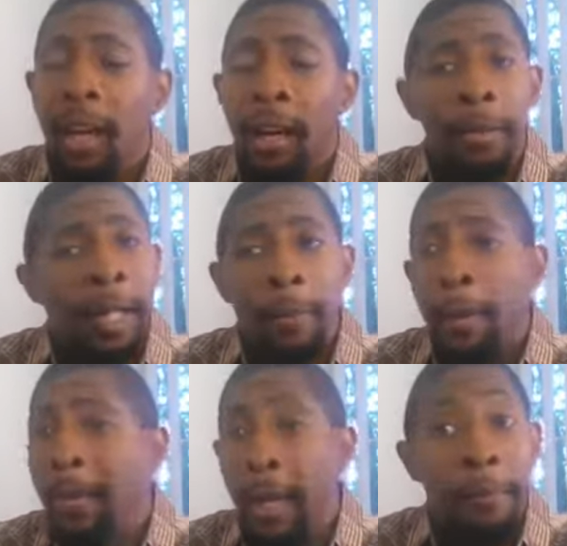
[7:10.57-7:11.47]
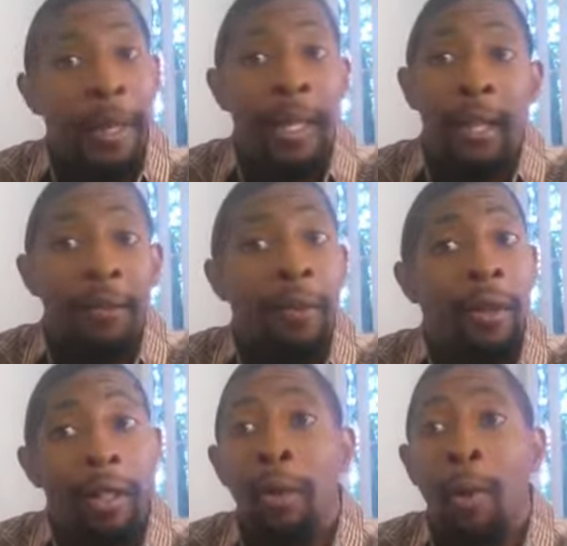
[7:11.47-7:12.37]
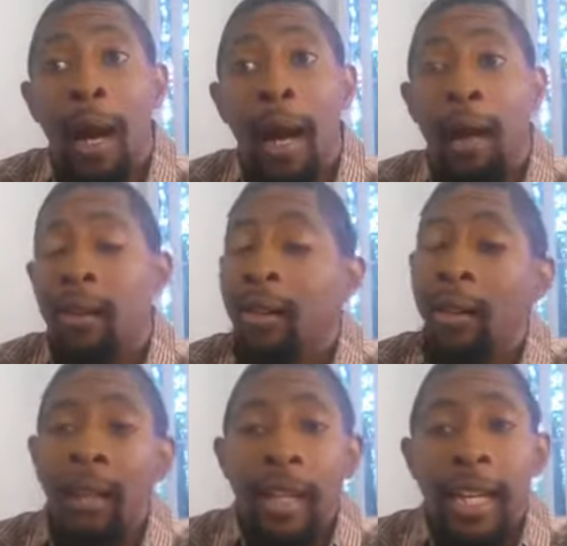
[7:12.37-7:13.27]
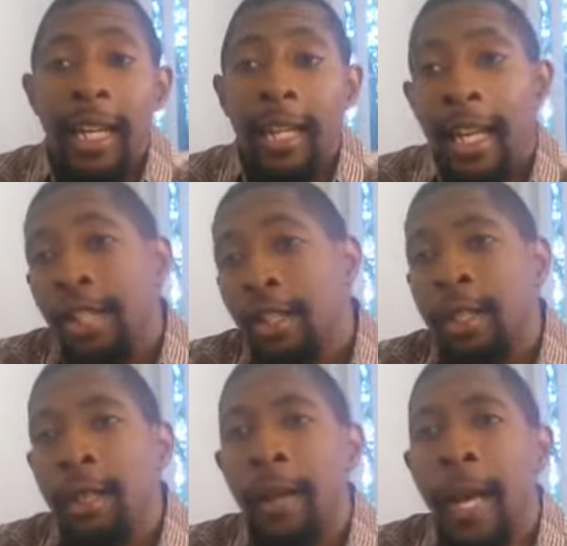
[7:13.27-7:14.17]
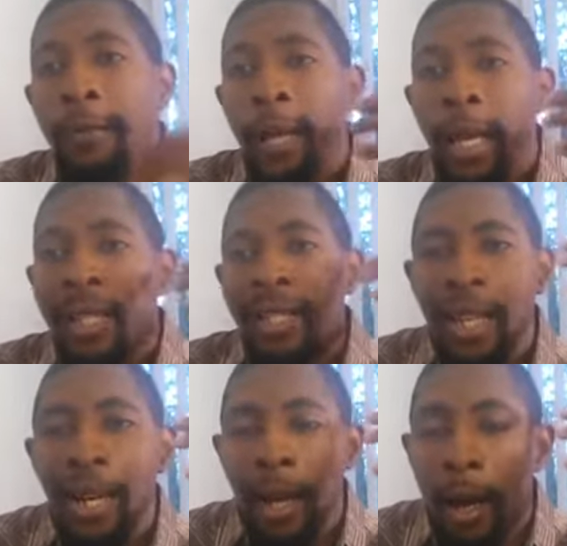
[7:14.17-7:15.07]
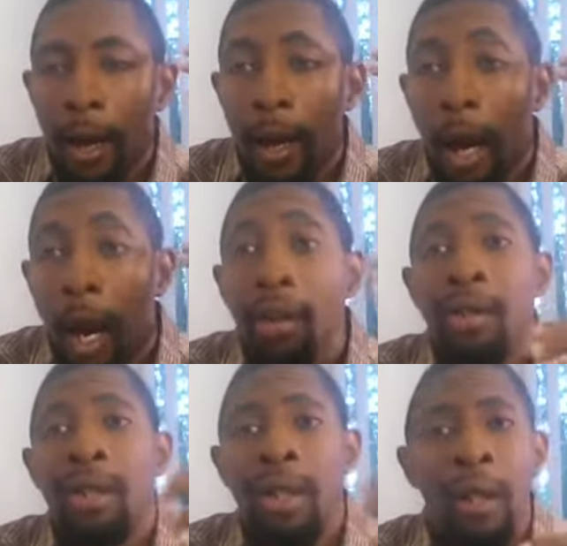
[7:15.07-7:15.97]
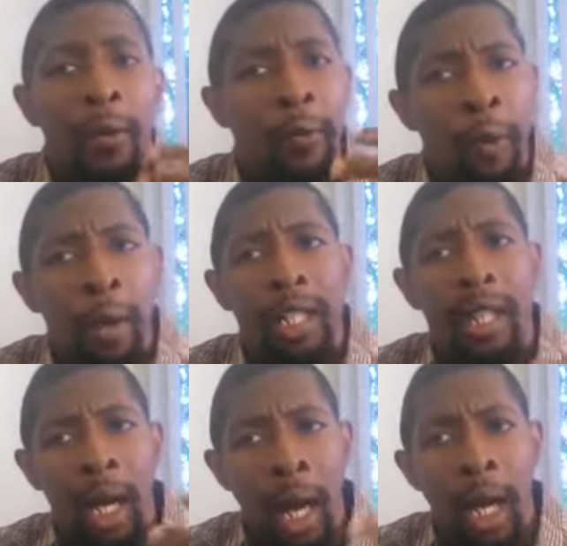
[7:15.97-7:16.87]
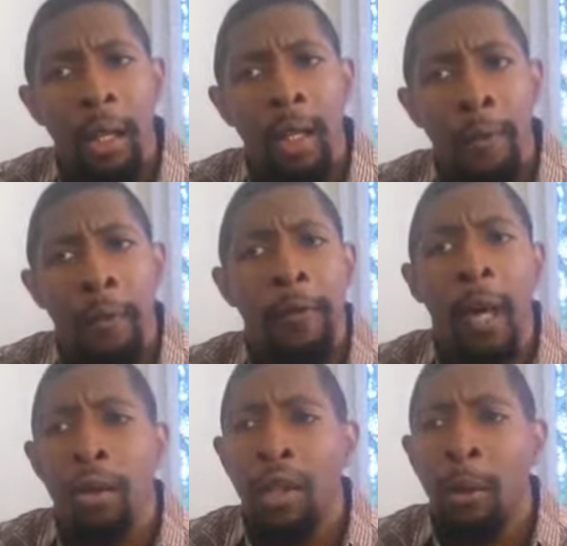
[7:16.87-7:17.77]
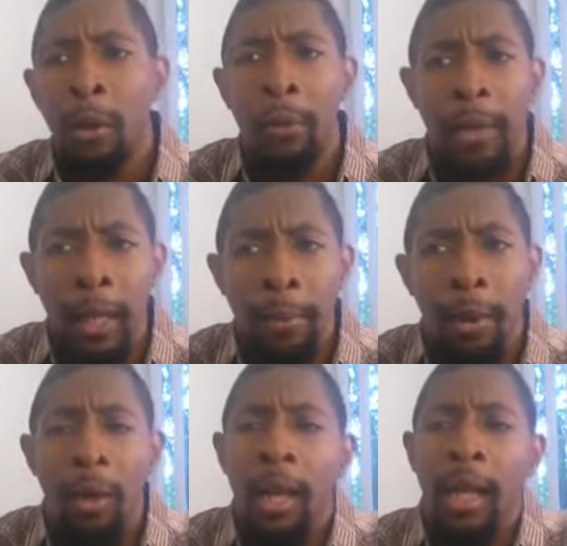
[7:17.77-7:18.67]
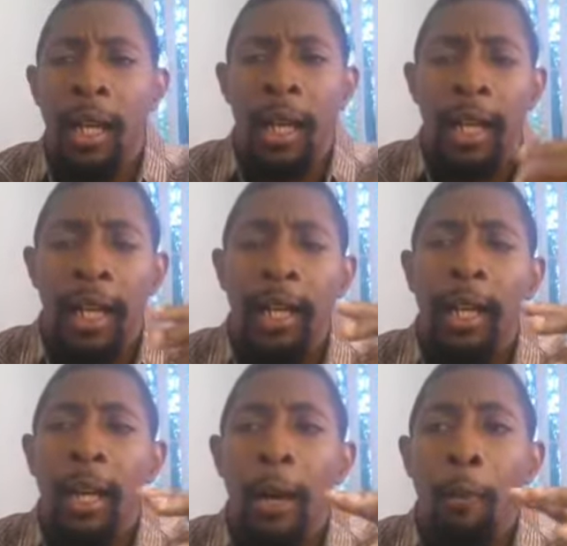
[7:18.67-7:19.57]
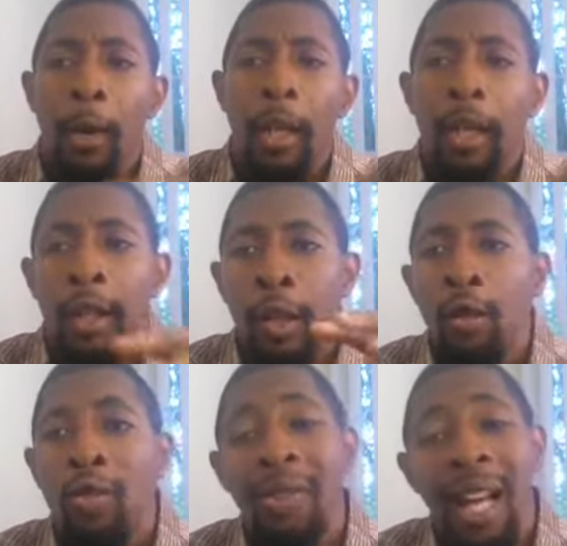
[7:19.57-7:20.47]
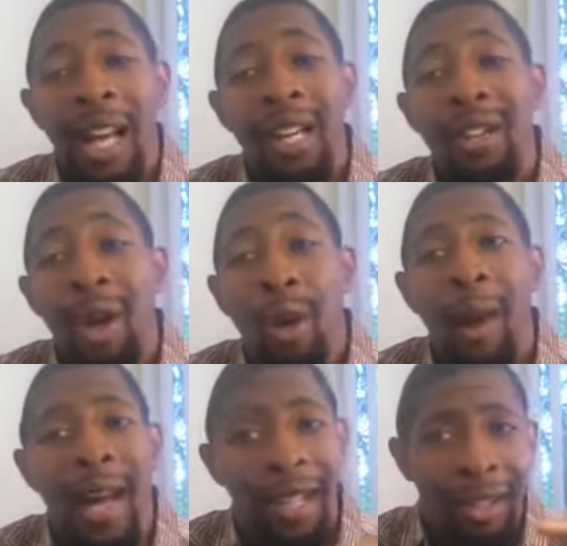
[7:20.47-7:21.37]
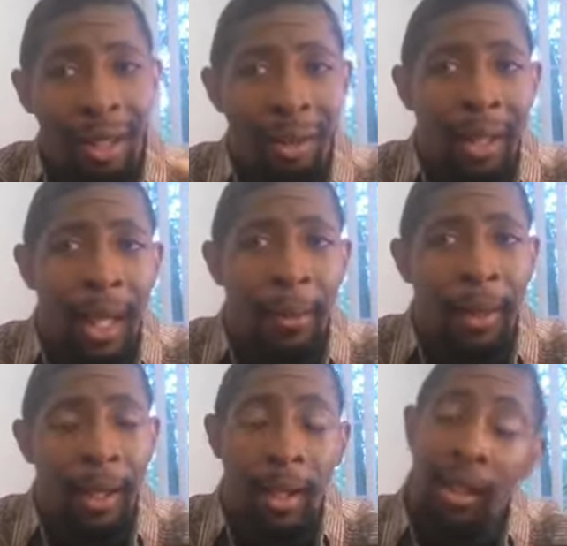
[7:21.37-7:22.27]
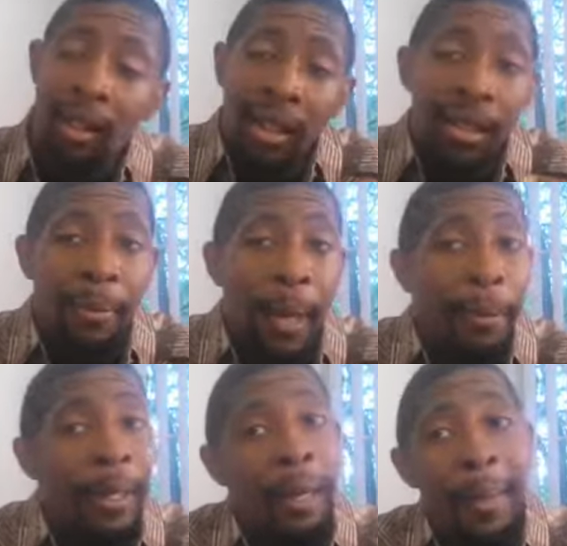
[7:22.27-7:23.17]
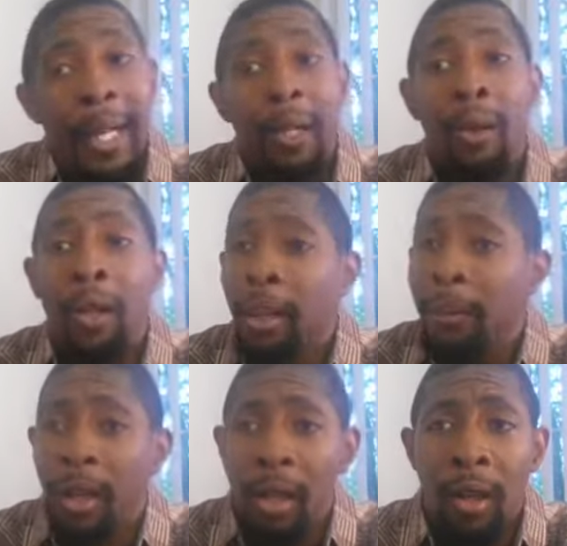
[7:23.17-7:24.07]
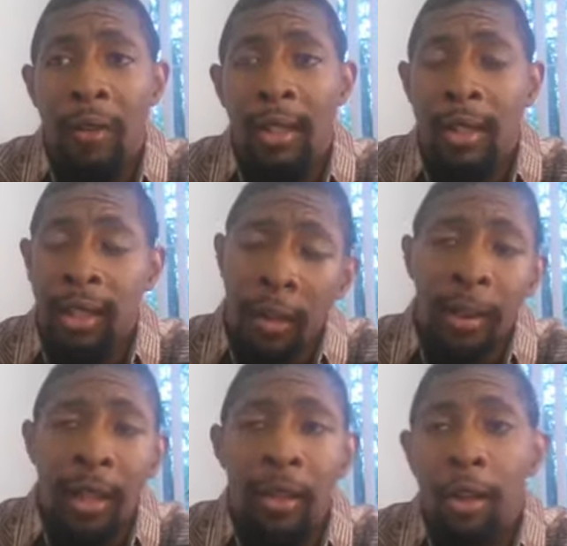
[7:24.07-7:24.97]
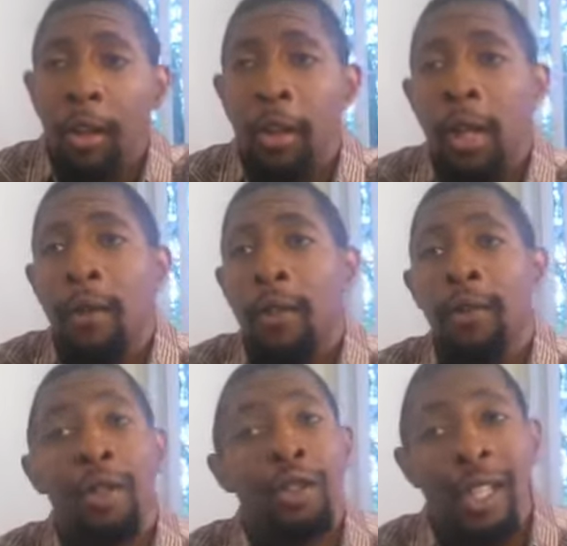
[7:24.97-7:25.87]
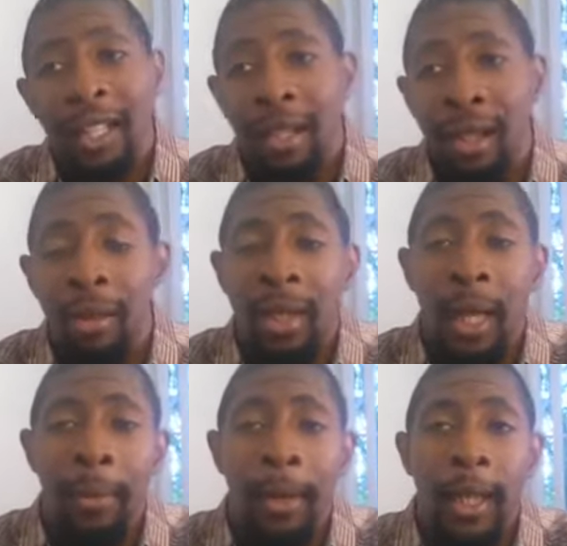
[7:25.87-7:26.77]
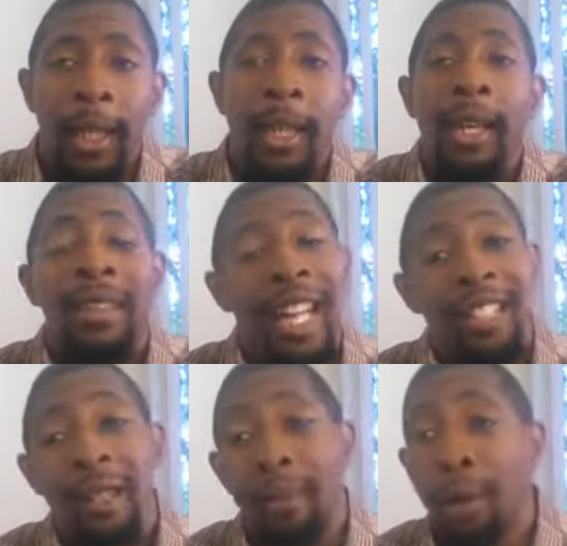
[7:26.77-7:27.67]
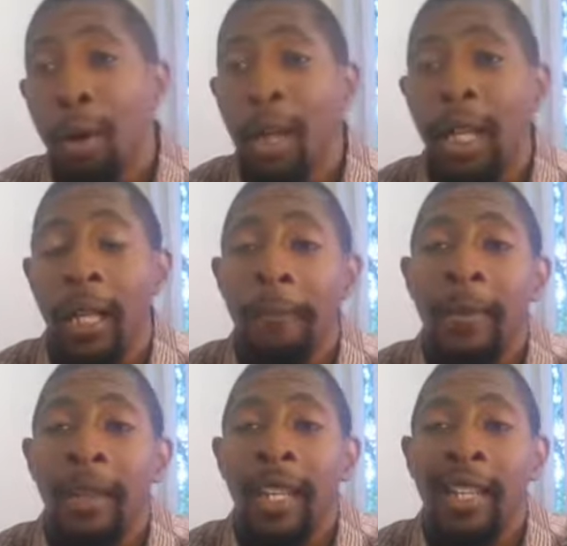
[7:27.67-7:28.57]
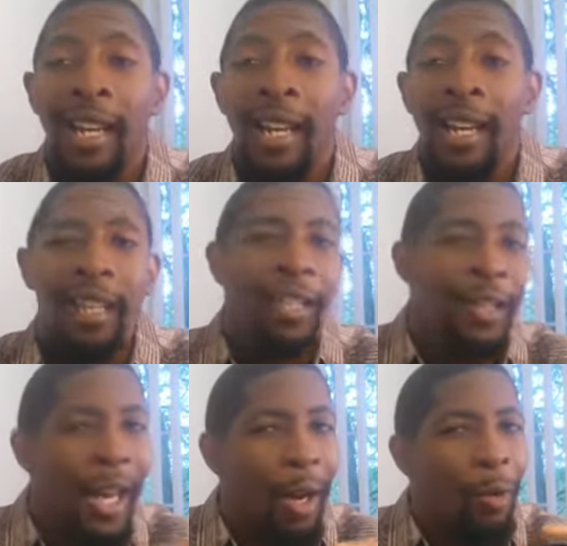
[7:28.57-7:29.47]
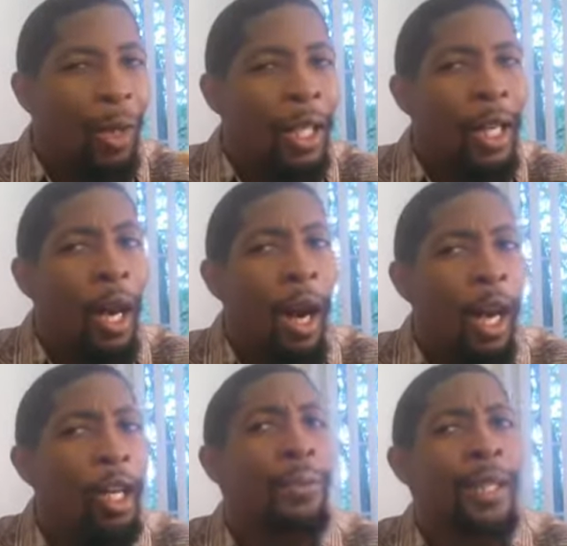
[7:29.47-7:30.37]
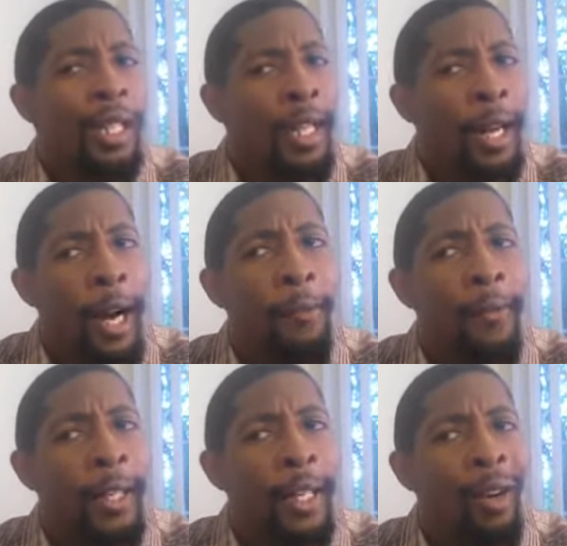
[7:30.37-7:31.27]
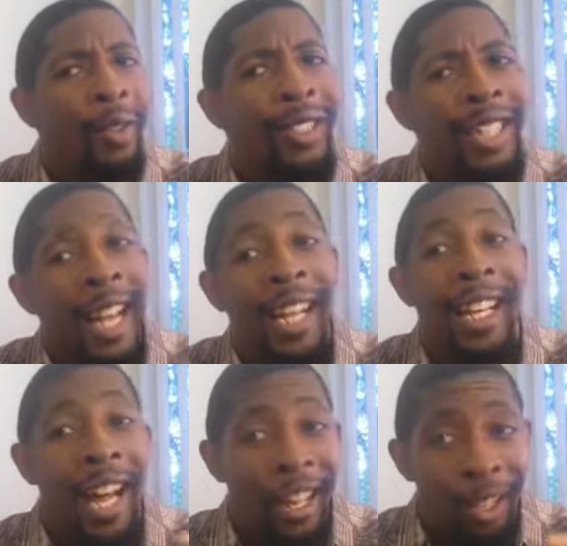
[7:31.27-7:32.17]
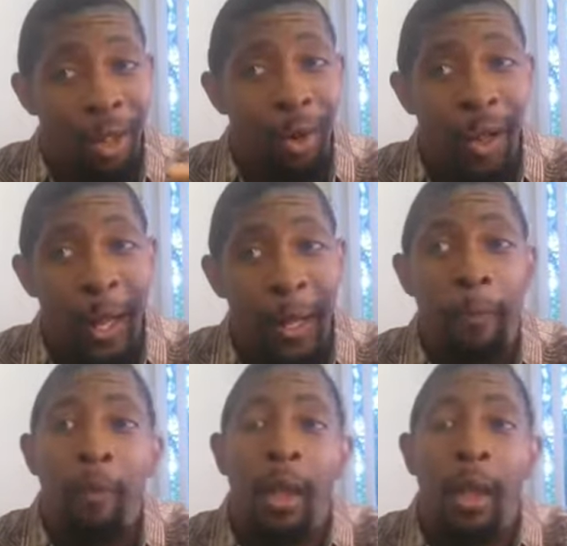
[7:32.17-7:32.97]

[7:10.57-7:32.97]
some people, they've been in for a little while, and they just still have not yet understood fully the concept of closing more people. And when you do not know how to do something, it's probably going to make you a little bit nervous. It's going to make you a little nervous when you're trying to do something that's important, yet you're not really 100% confident on exactly how to do that.